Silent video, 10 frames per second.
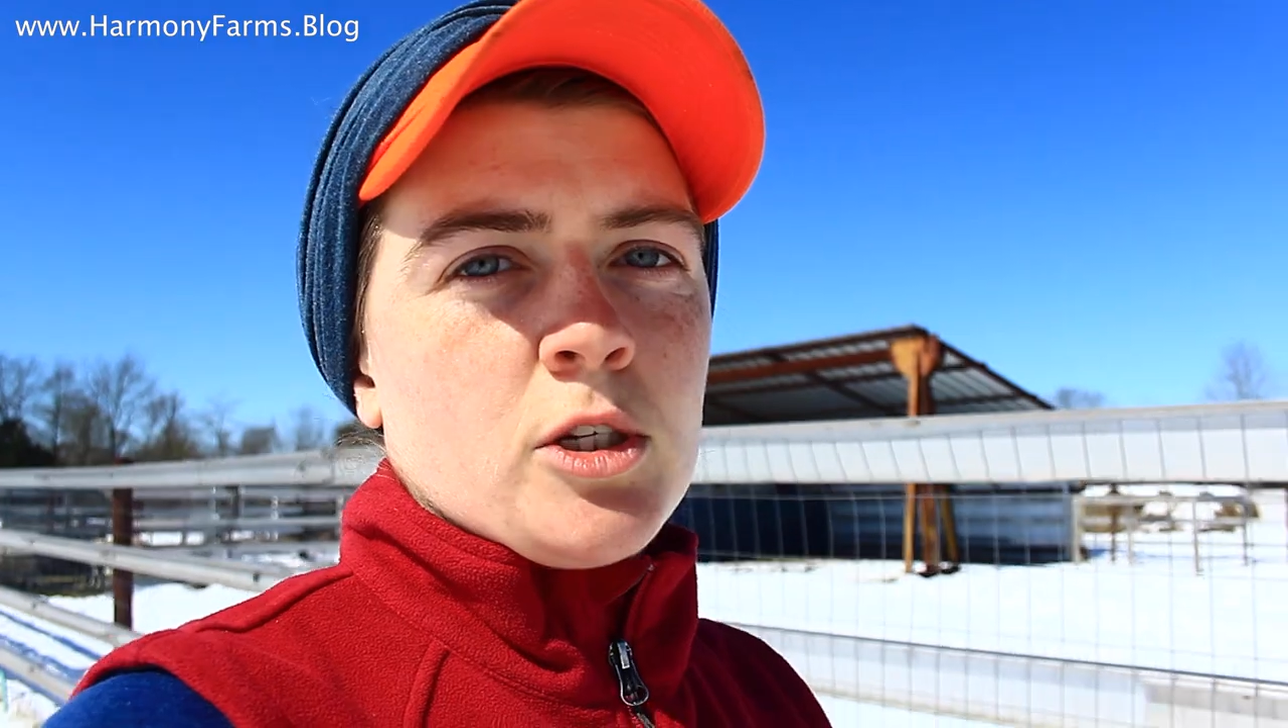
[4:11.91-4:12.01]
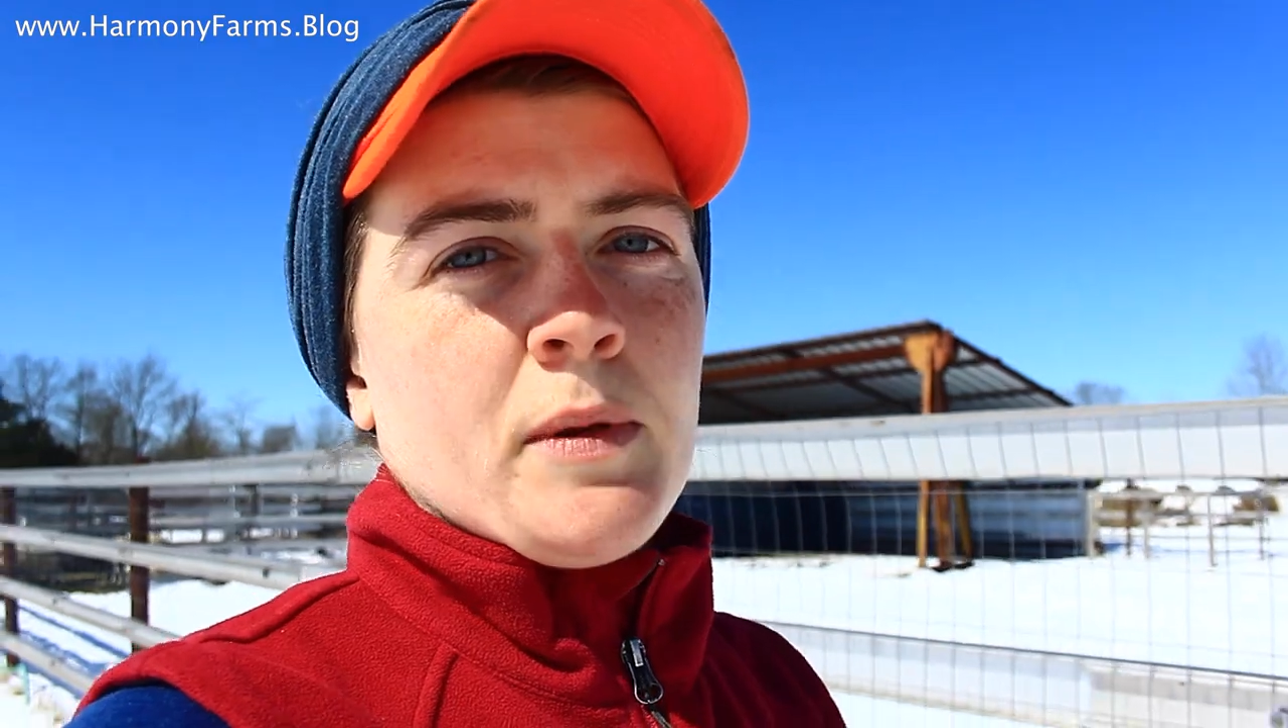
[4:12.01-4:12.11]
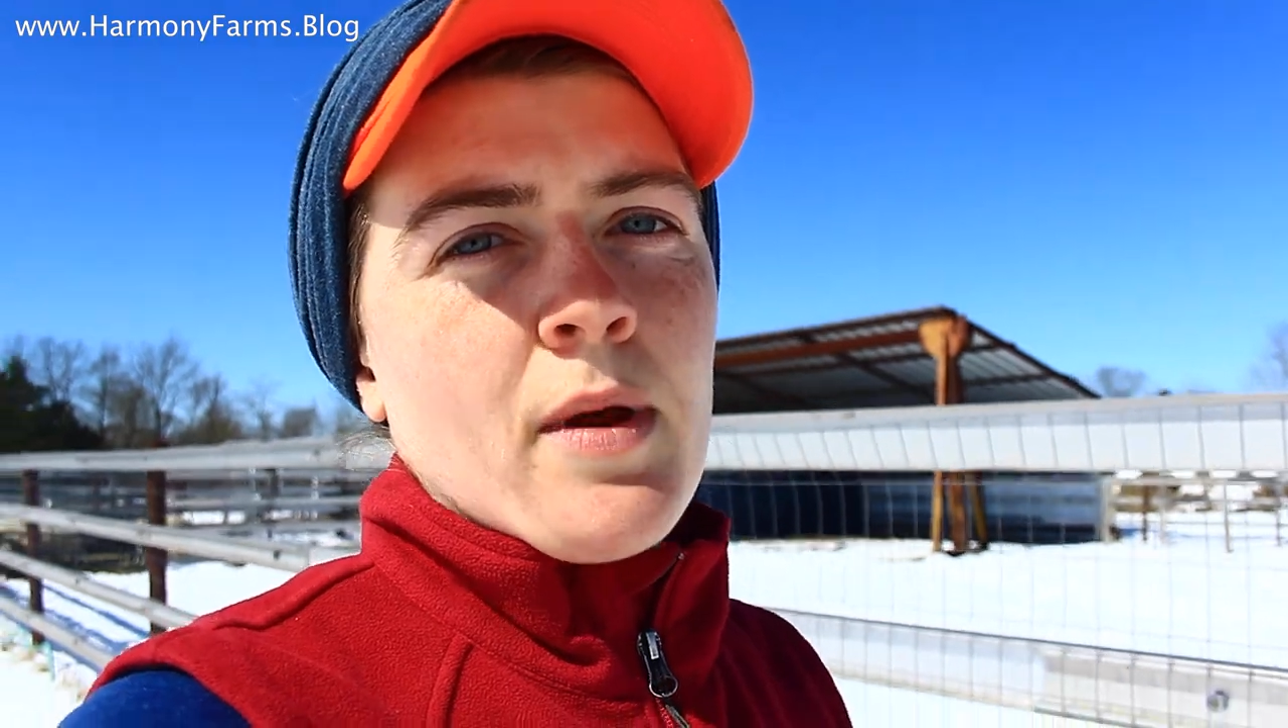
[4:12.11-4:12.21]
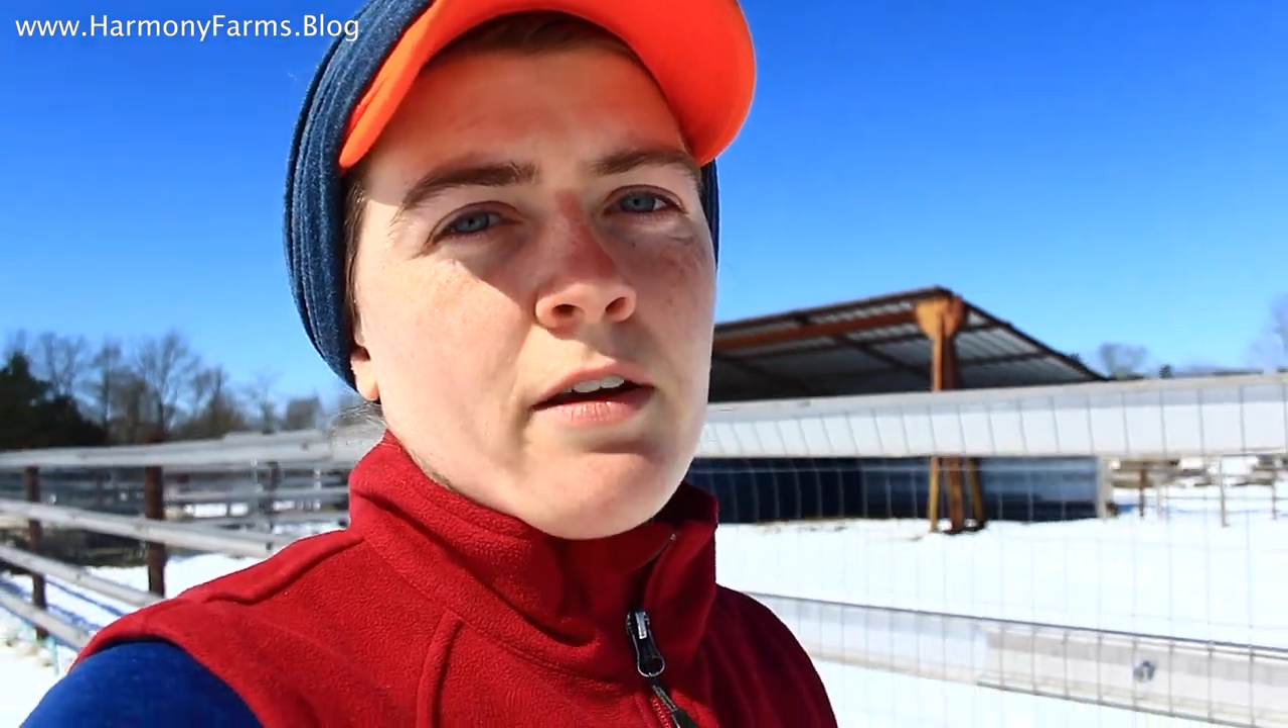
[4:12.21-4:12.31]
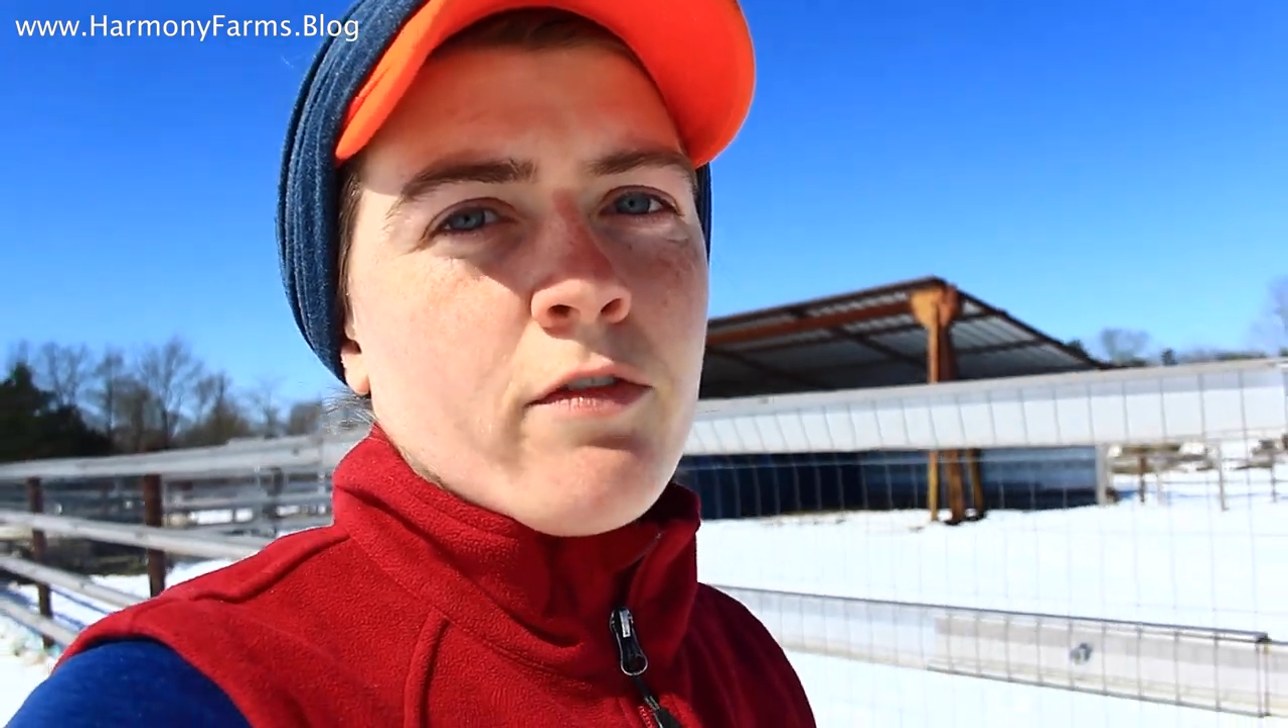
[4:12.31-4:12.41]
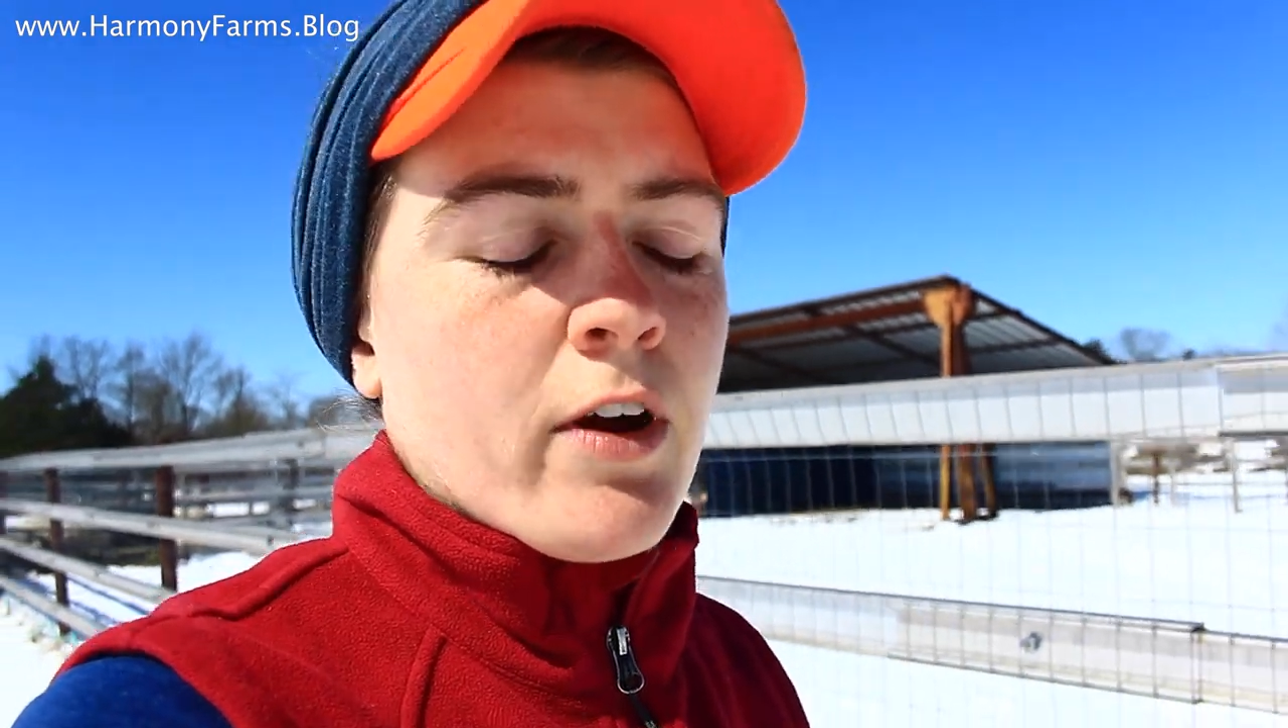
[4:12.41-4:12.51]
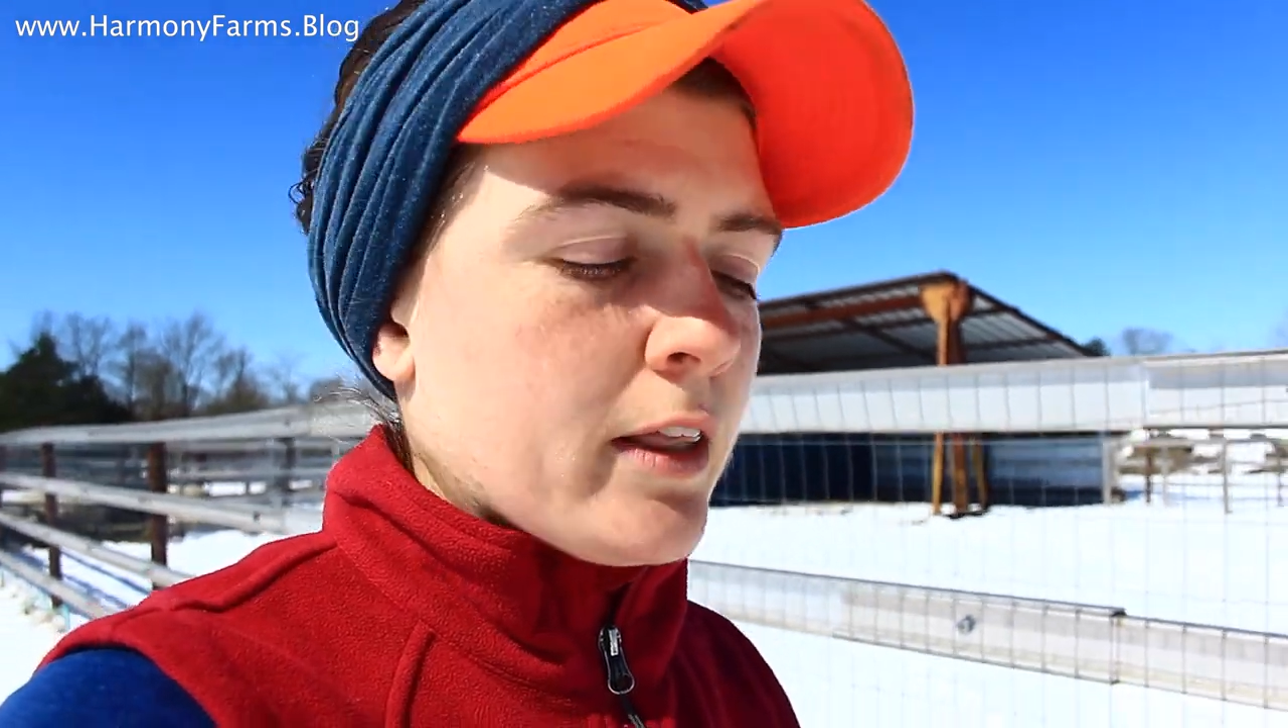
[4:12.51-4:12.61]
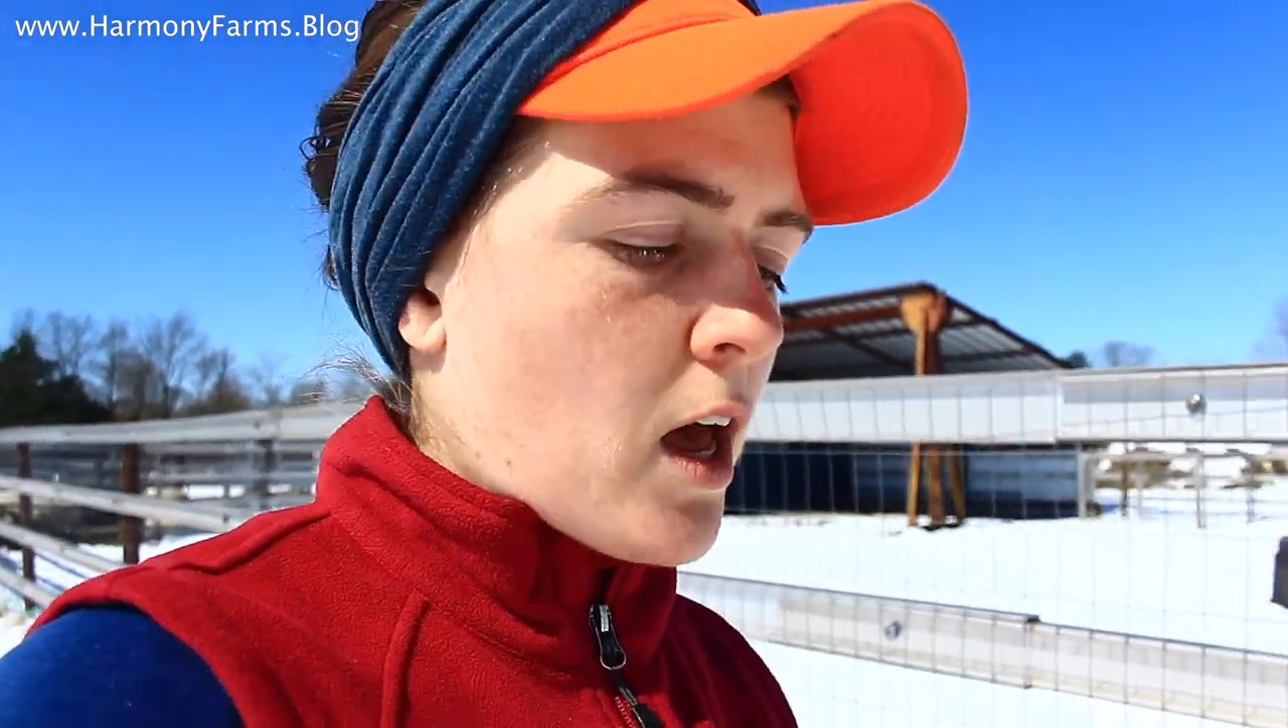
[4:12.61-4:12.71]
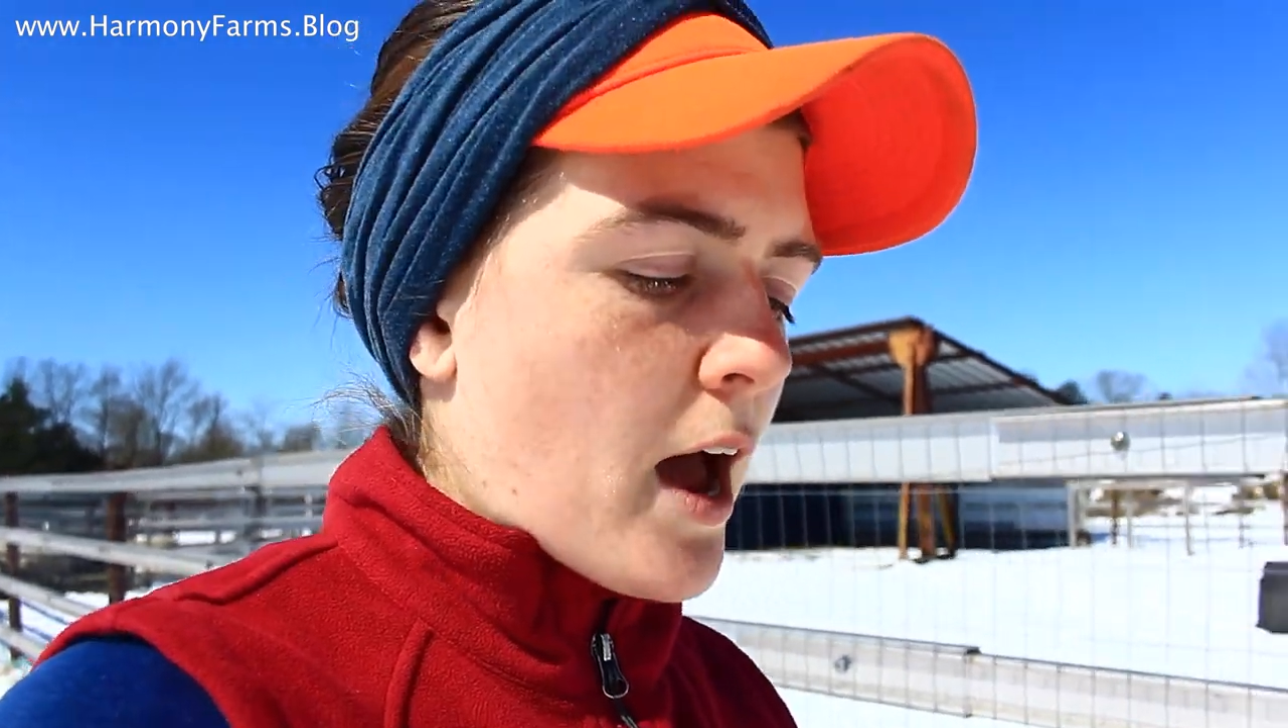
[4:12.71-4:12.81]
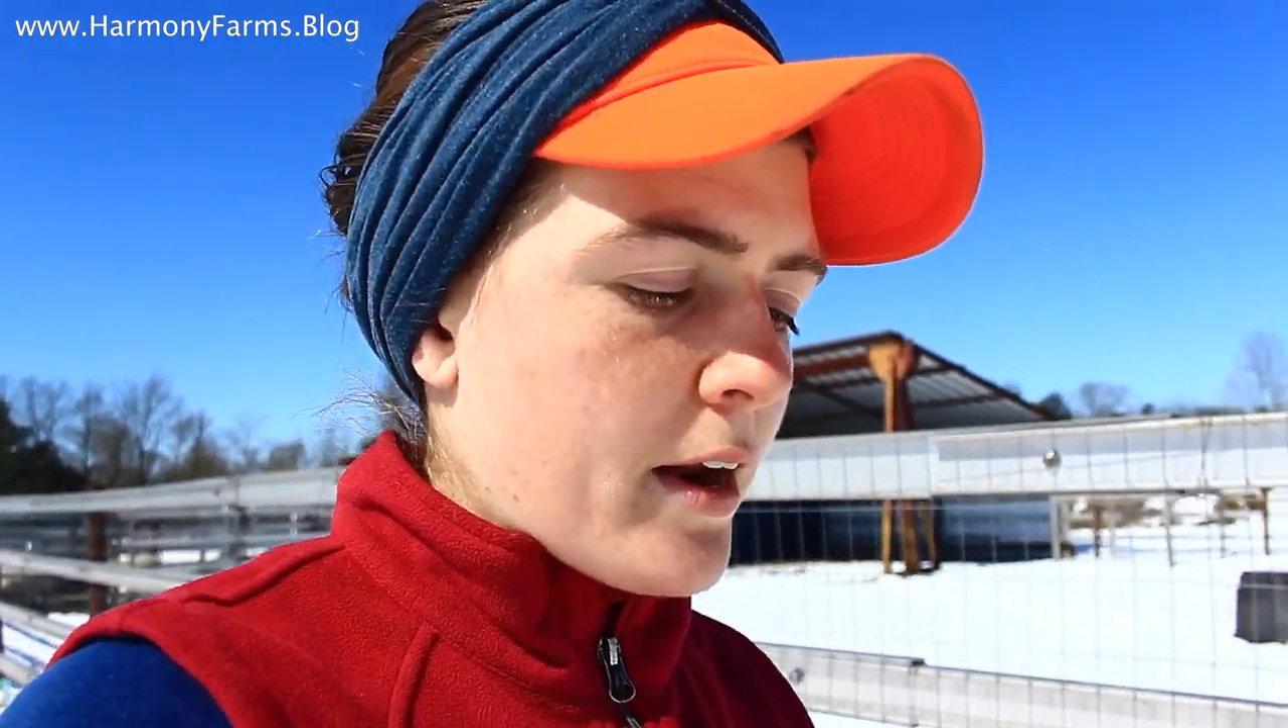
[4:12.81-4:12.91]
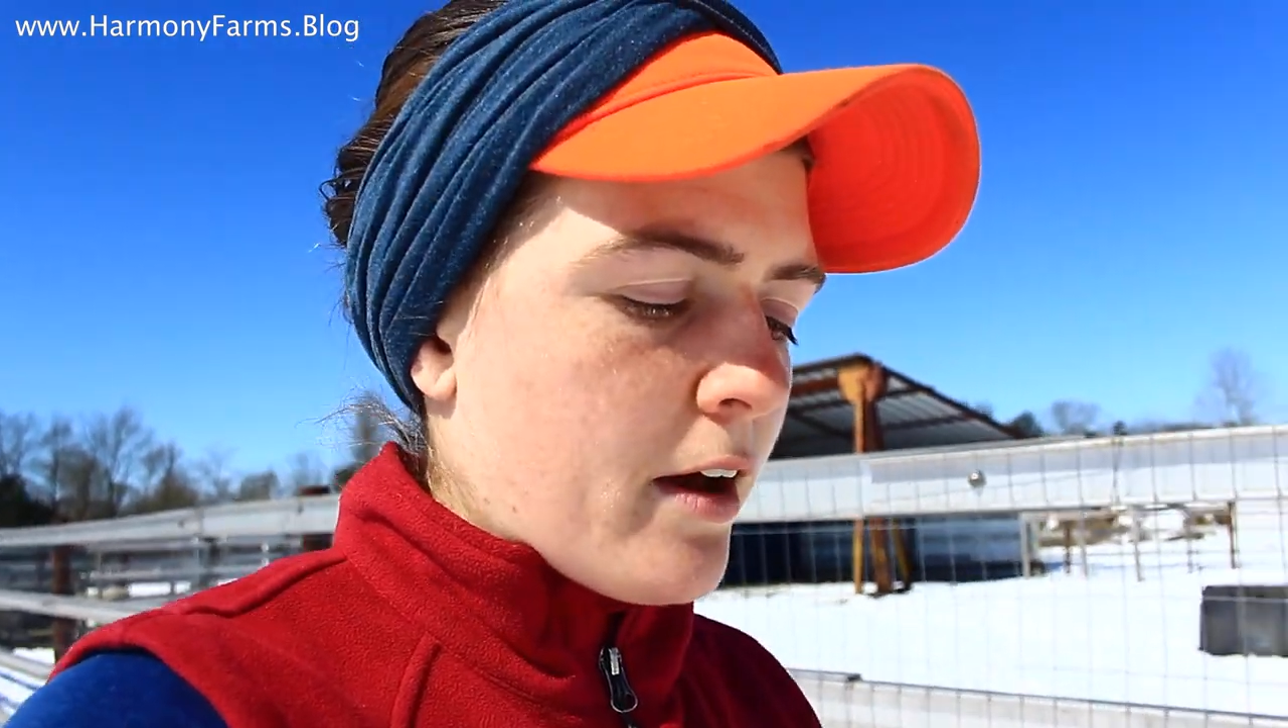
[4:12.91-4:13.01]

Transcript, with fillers: just be ready for a lot